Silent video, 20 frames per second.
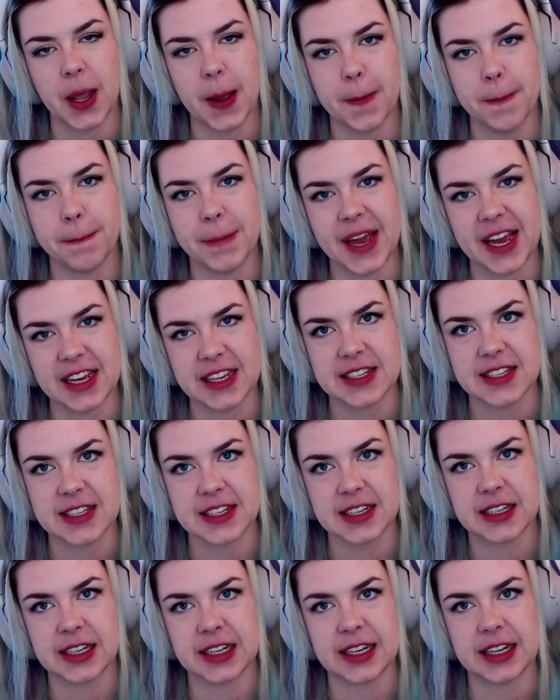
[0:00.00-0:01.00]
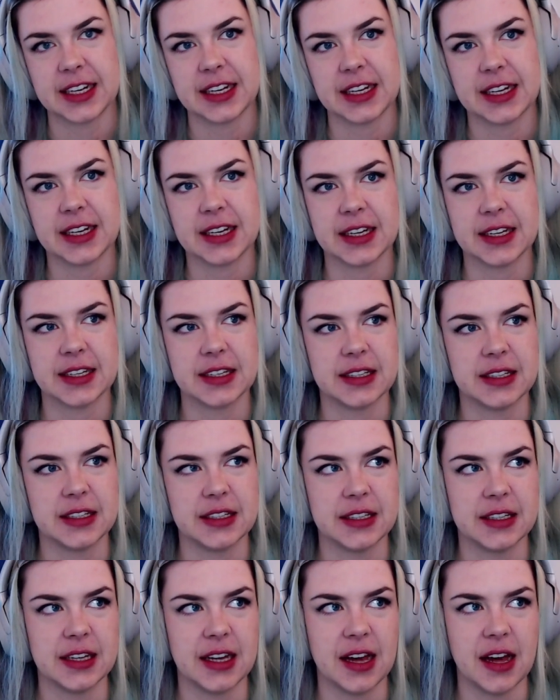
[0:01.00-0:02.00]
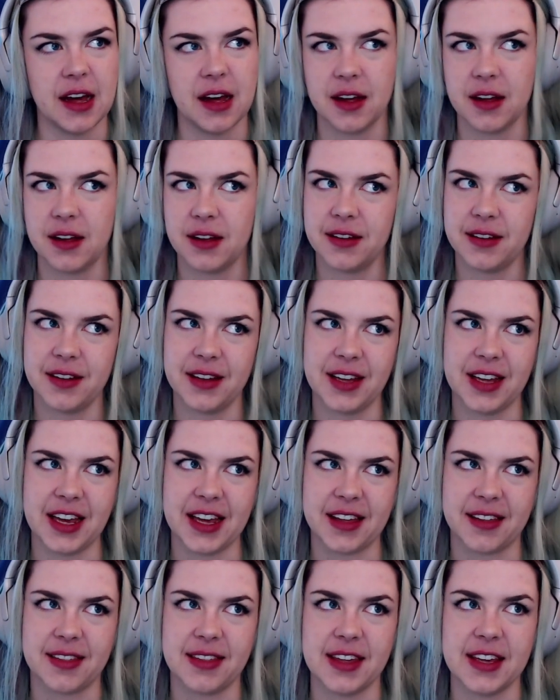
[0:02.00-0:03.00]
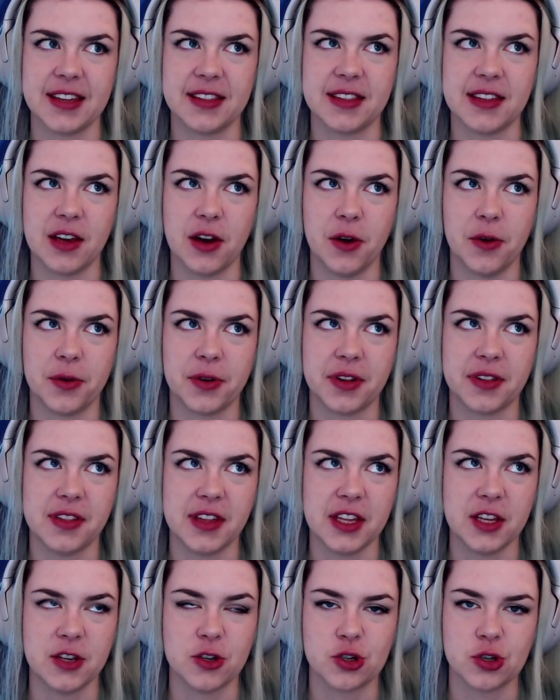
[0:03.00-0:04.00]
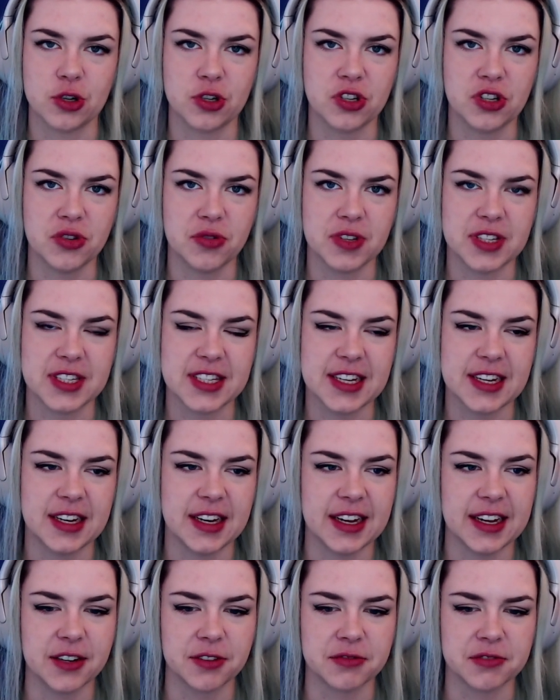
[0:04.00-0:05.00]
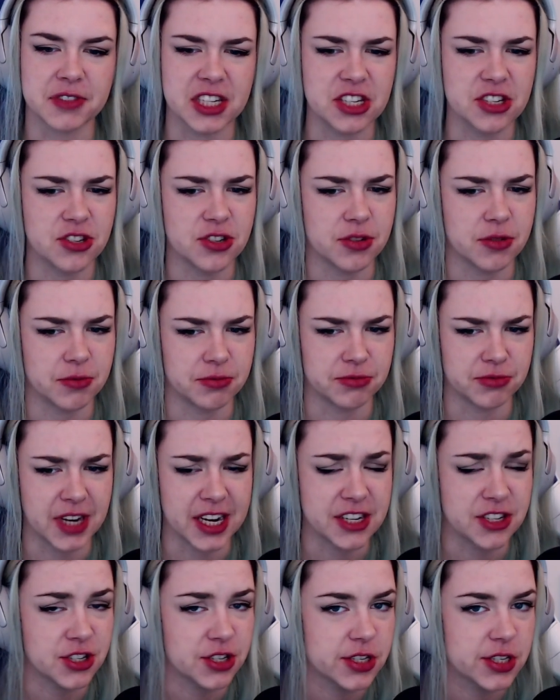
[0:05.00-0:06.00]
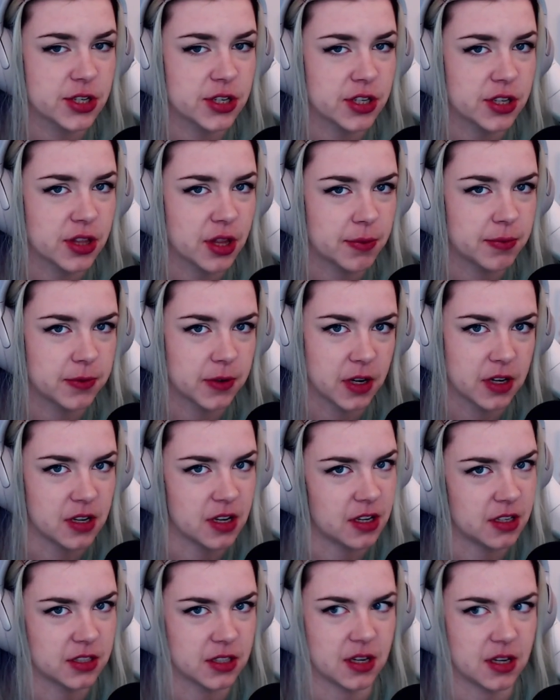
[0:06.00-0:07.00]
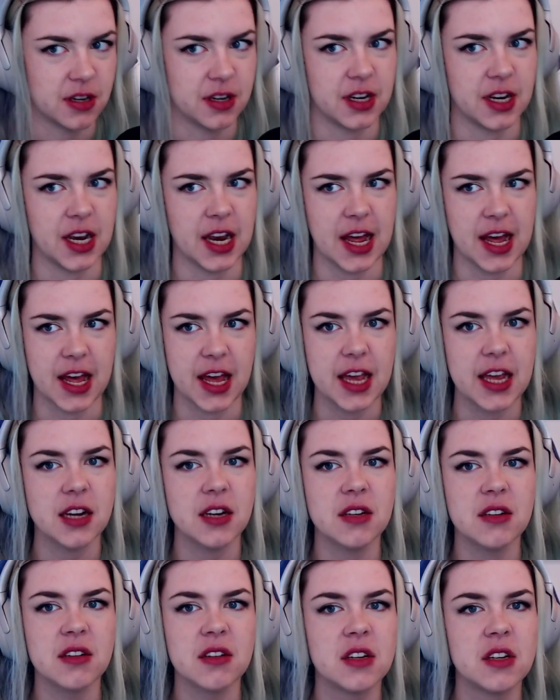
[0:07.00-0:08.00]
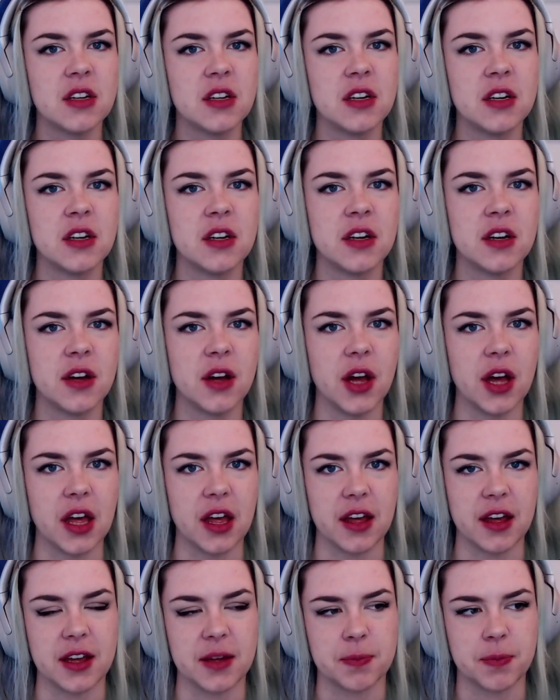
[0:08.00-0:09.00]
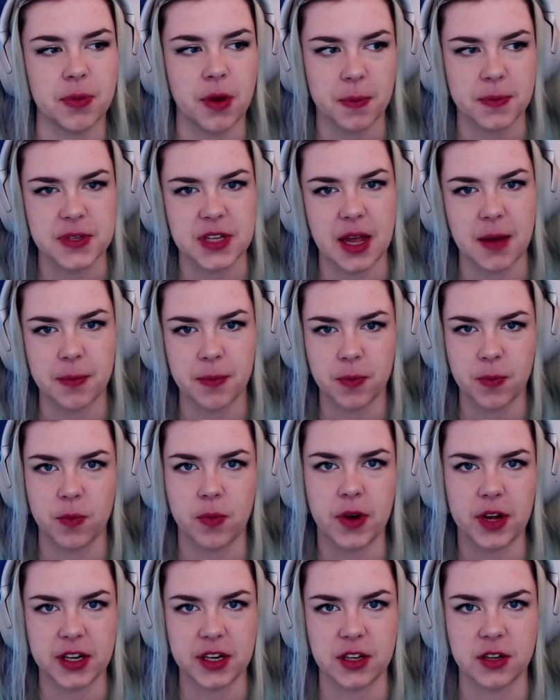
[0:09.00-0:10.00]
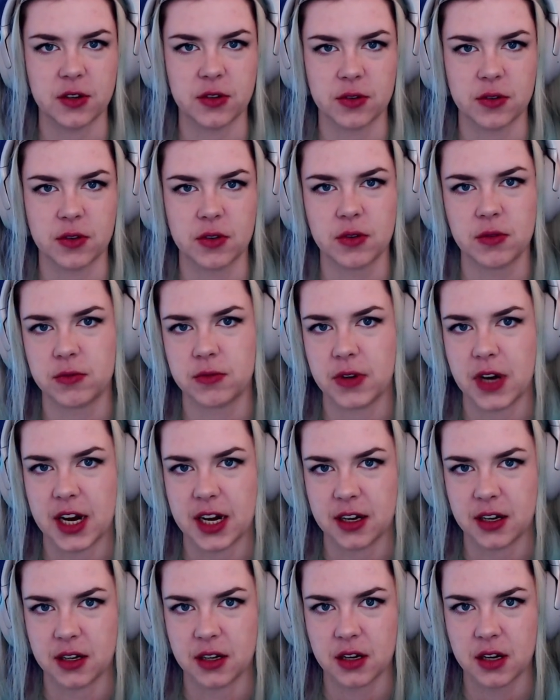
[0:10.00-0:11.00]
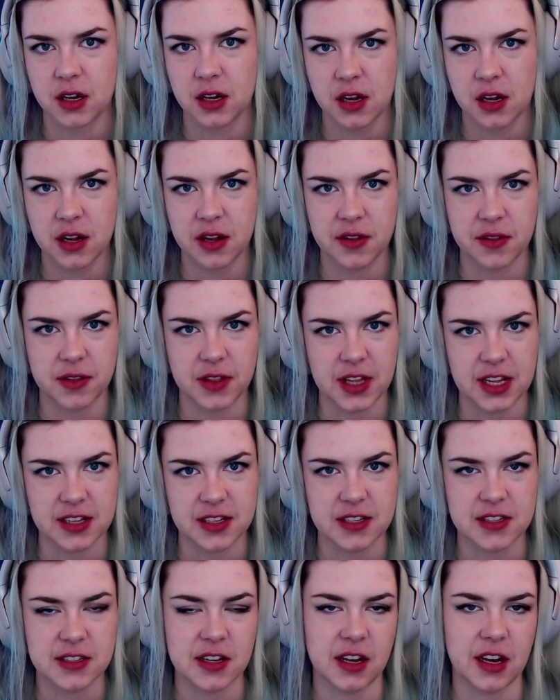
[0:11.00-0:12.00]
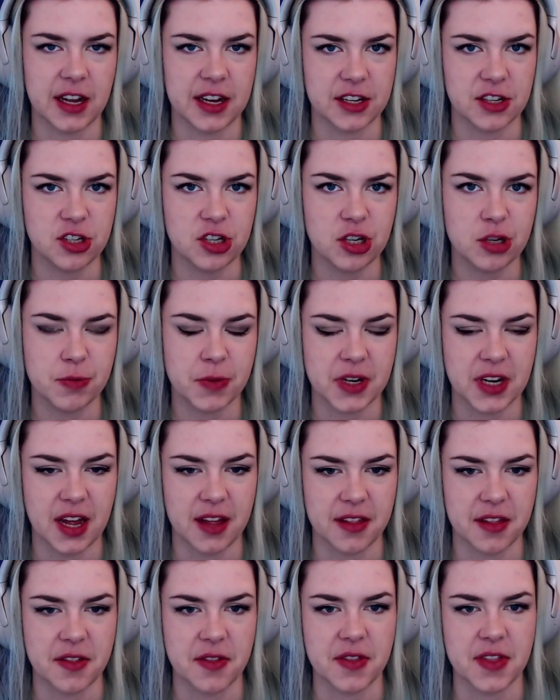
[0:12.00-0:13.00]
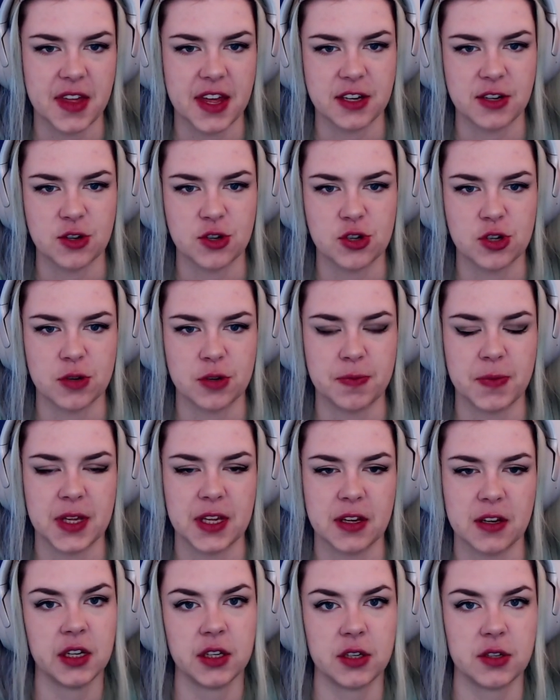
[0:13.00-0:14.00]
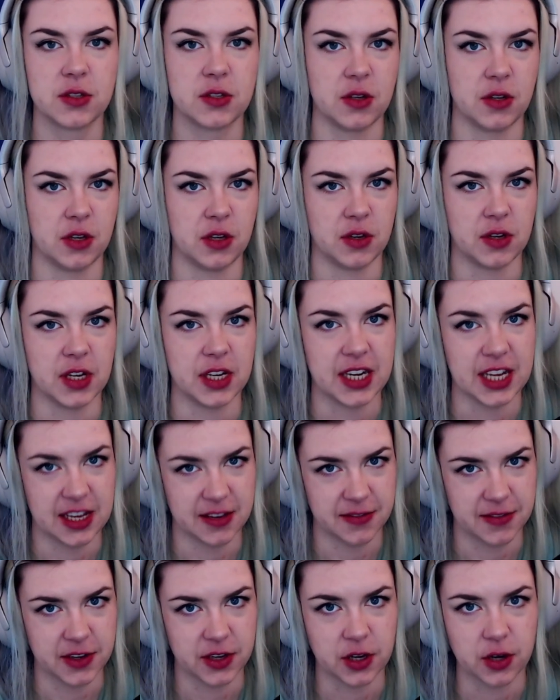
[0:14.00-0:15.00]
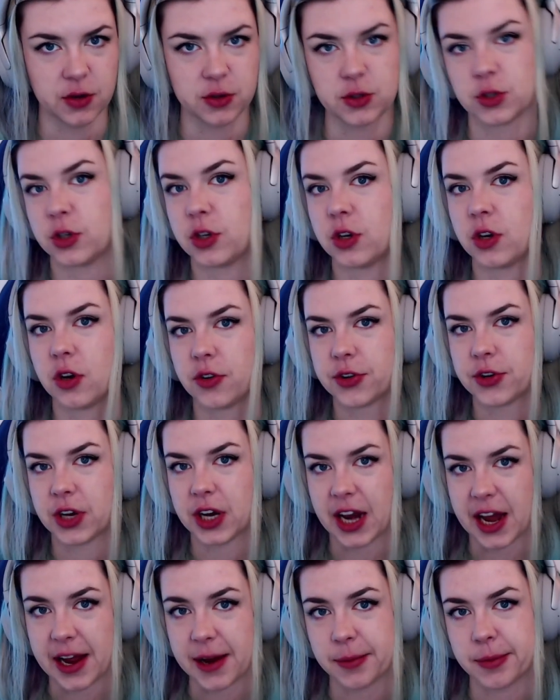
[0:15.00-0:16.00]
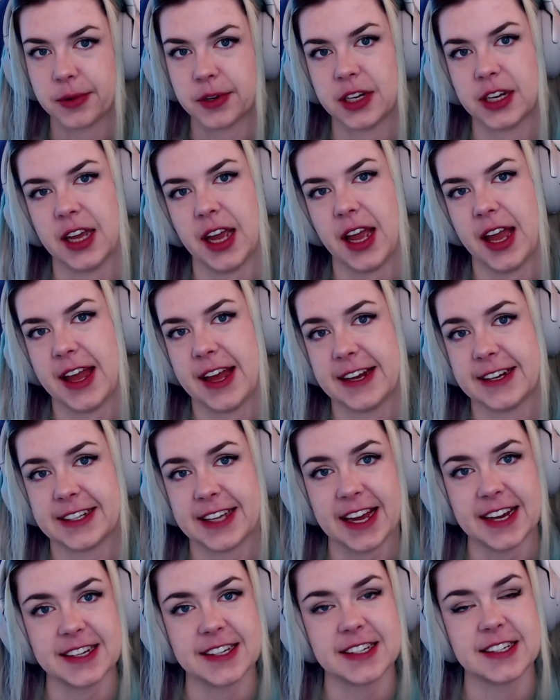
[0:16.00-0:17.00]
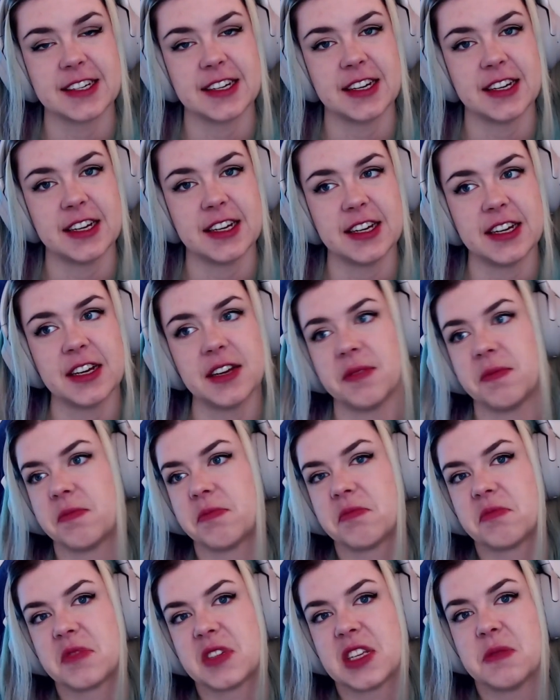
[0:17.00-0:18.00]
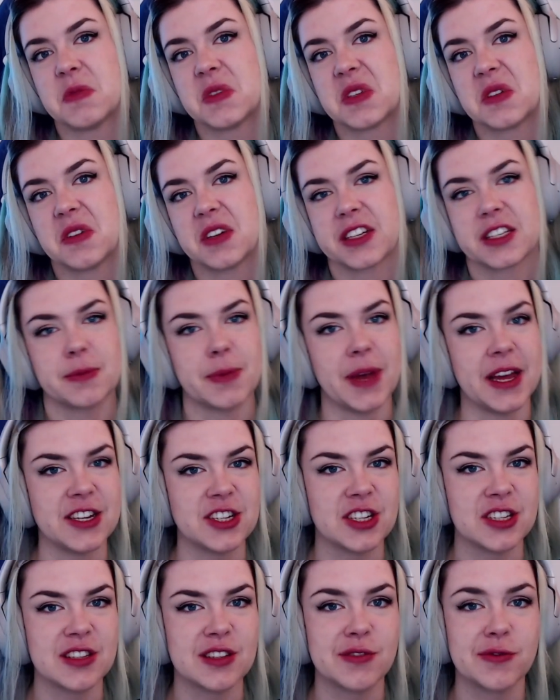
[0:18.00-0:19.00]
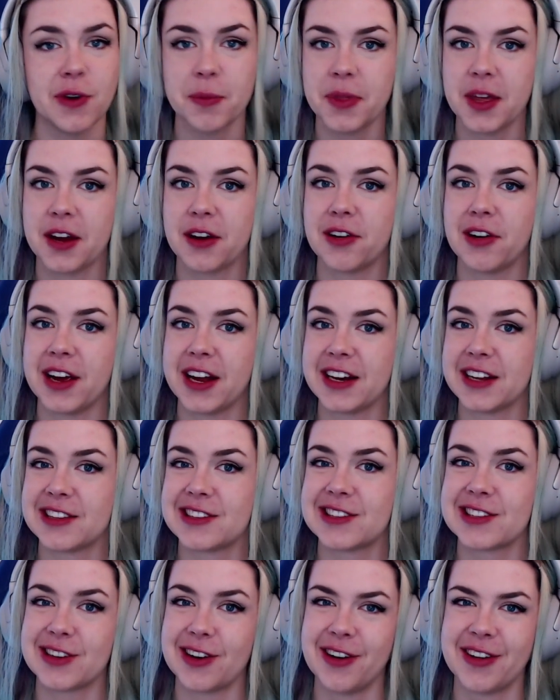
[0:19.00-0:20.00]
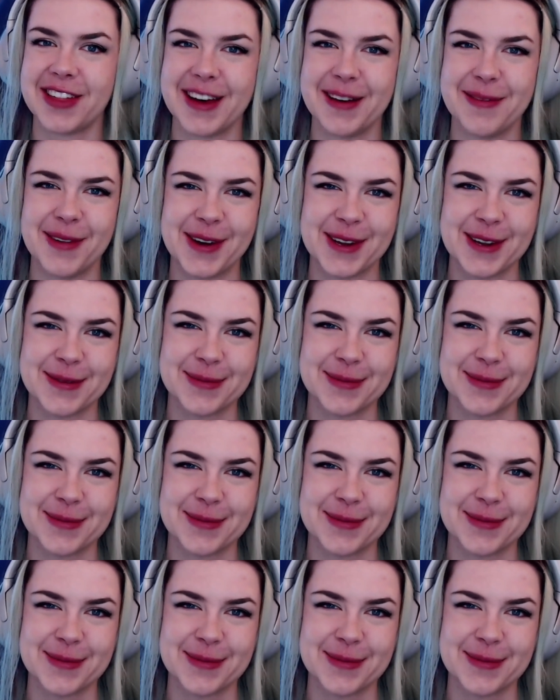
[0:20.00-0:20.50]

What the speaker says: Basically, I think the only thing you shouldn't do is click register the product online. It pops up when you run the installation, but other than that, you should be good. So you could even go to your local library and get Sims 2 expansions from there and install them on your